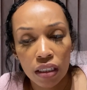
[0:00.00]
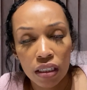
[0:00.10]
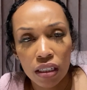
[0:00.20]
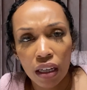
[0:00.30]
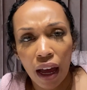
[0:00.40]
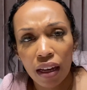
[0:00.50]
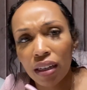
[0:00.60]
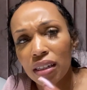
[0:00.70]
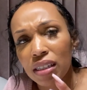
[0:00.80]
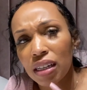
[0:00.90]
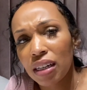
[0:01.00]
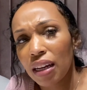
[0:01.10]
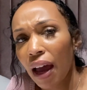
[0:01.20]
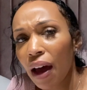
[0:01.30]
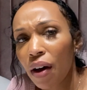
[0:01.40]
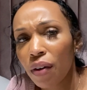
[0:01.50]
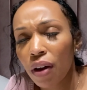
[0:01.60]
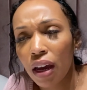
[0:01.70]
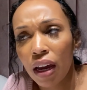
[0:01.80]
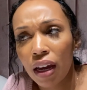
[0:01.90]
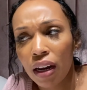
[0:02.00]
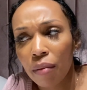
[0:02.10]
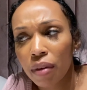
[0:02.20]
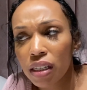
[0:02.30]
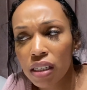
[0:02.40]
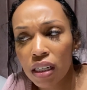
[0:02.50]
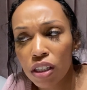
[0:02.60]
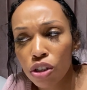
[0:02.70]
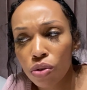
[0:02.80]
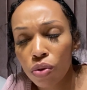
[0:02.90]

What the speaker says: to sitting down, and I'm listening to,